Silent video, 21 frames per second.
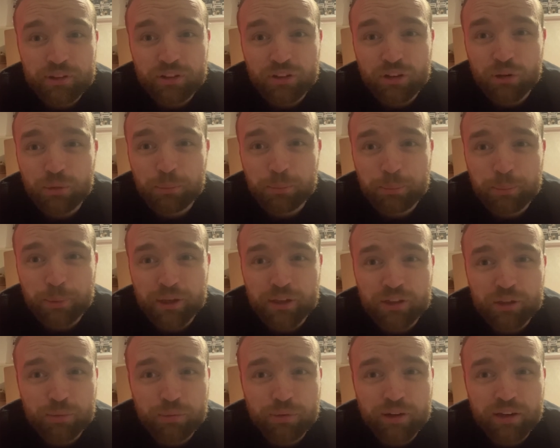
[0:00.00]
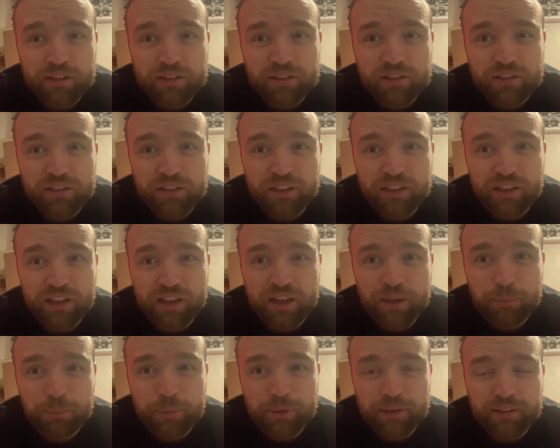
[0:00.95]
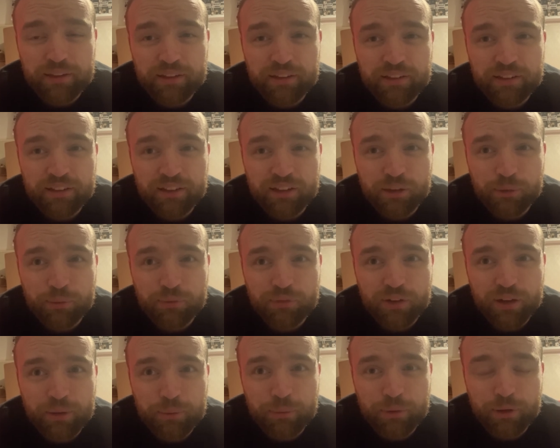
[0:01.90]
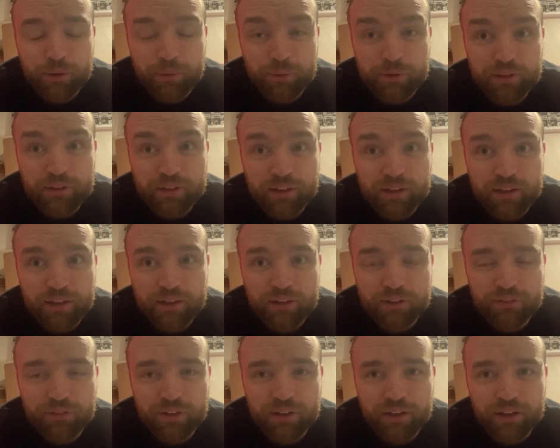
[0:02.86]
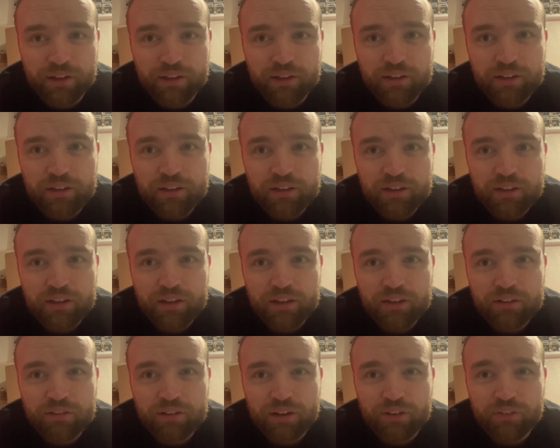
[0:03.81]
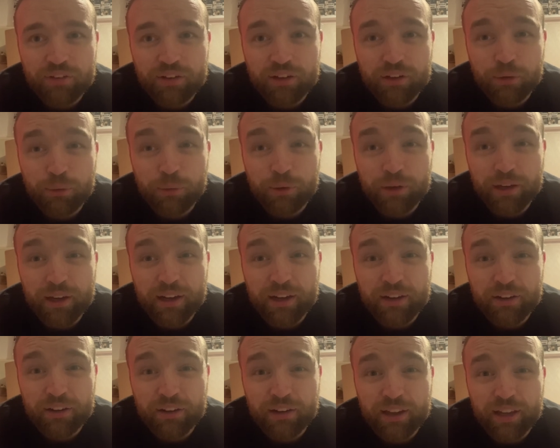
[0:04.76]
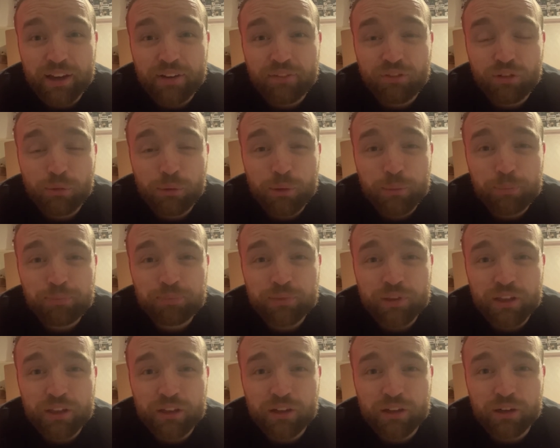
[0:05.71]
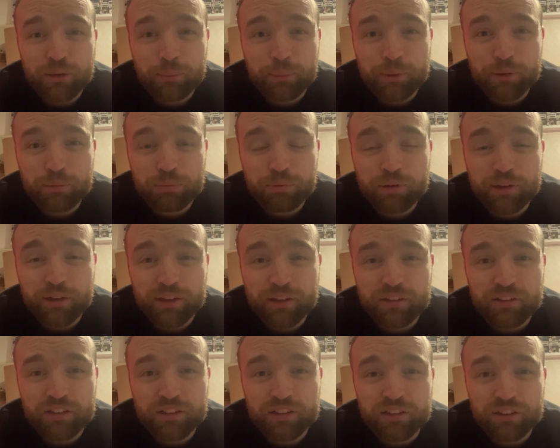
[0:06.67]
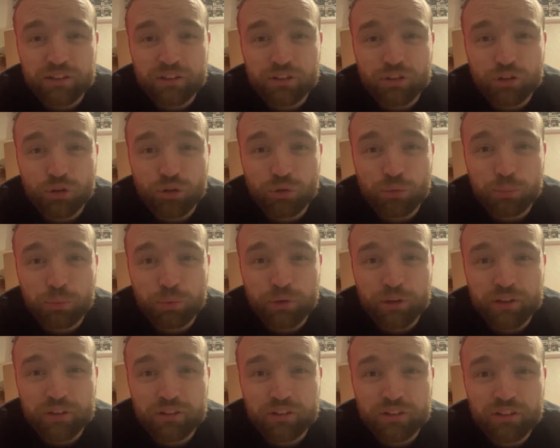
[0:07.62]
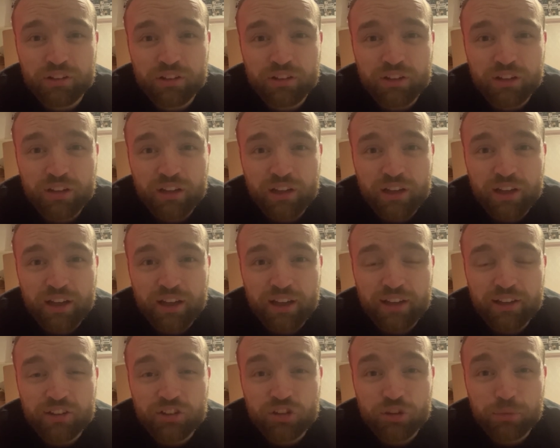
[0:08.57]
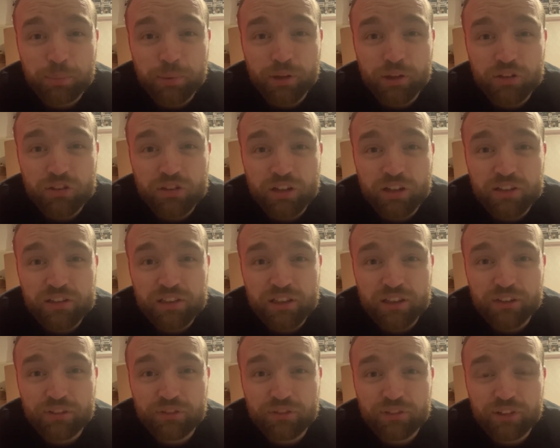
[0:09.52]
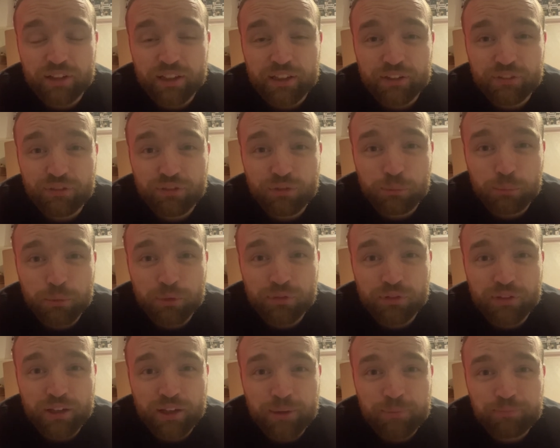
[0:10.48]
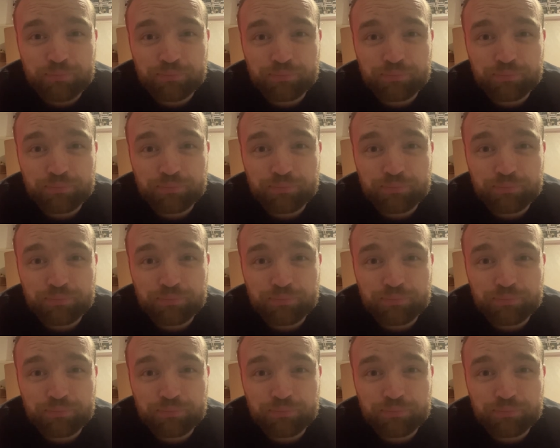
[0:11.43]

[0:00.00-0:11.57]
not big surprise to see BTC going for him. It's kind of a driver, you know what you're kind of going to get from him. He's going to be pretty consistent in scoring points, and he should be able to challenge near the front with that.